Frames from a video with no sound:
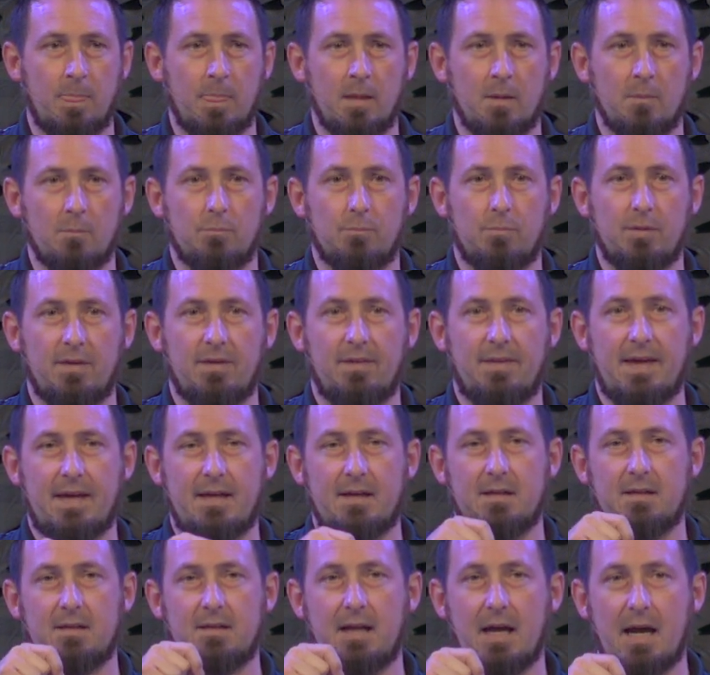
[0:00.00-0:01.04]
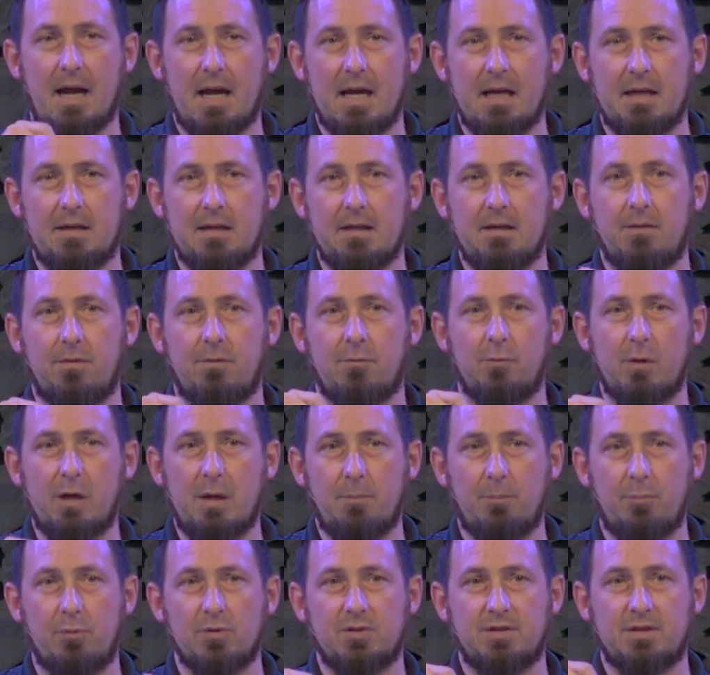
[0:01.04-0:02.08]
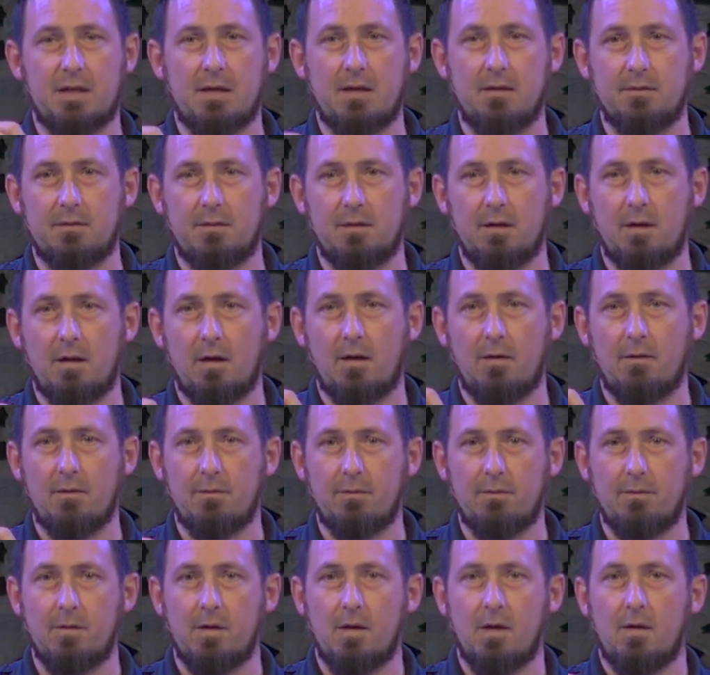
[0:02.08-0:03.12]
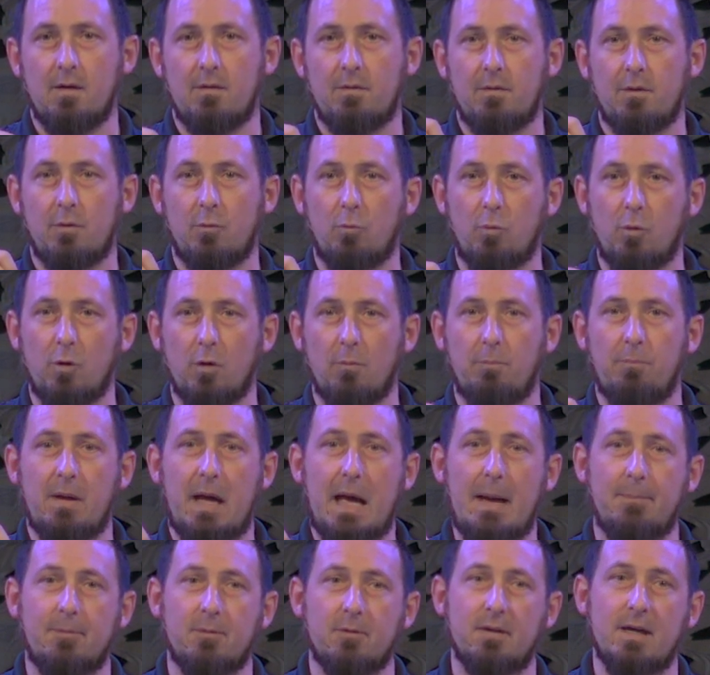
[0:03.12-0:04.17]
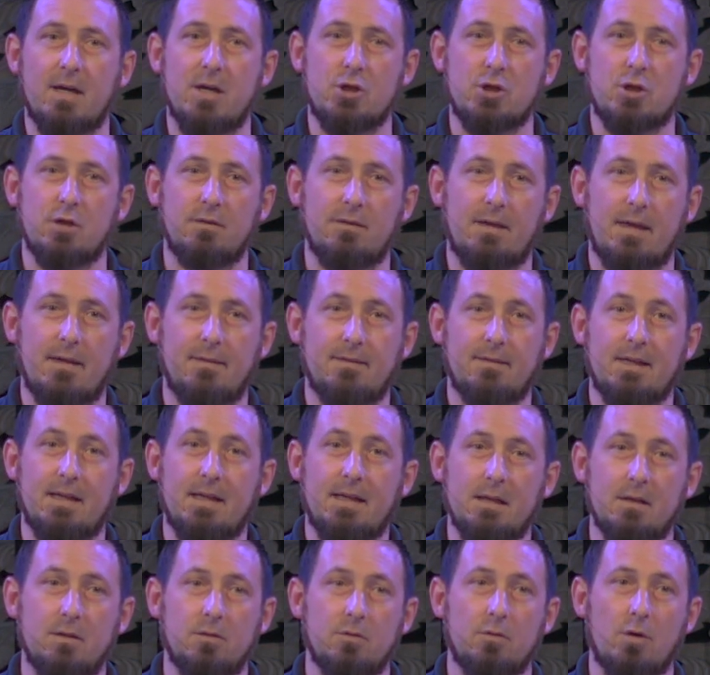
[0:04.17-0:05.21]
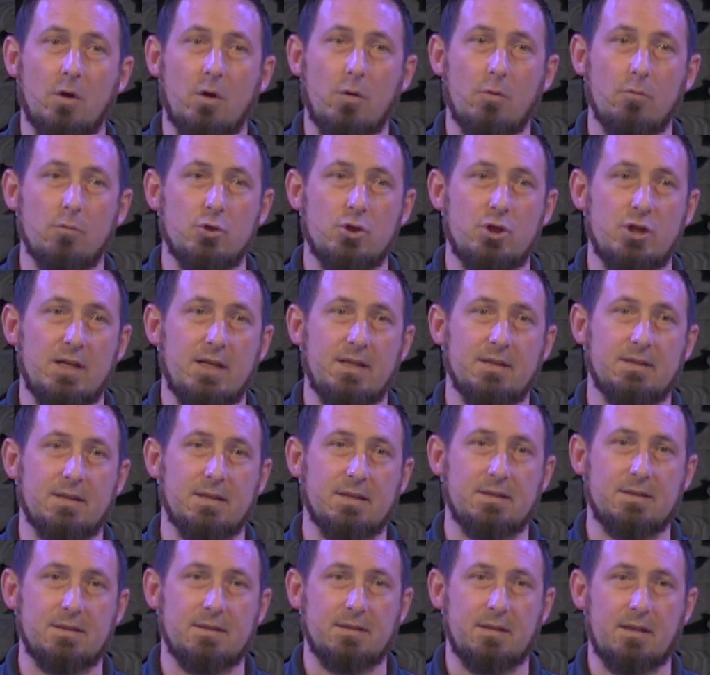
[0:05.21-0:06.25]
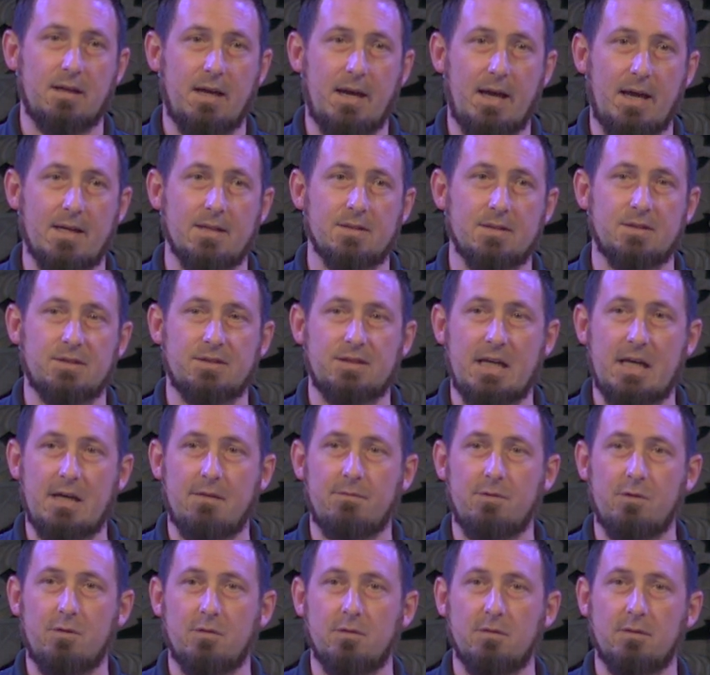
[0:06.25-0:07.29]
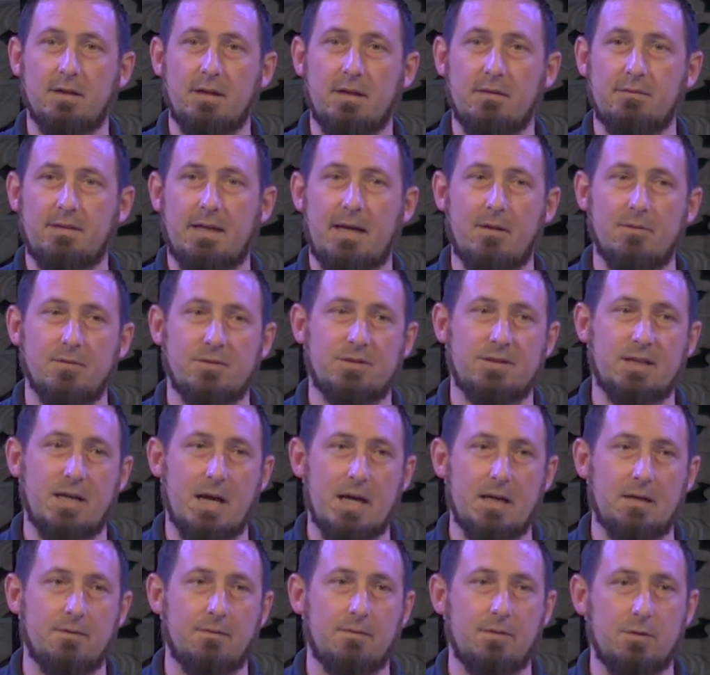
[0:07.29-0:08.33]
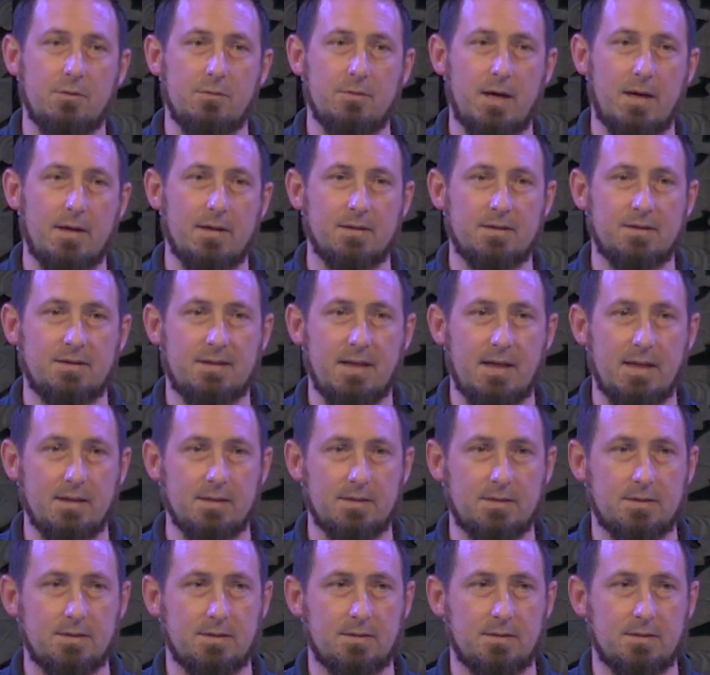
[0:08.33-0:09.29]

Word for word: But that 93% of the world population that didn't know Jesus as Savior lived outside of the United States.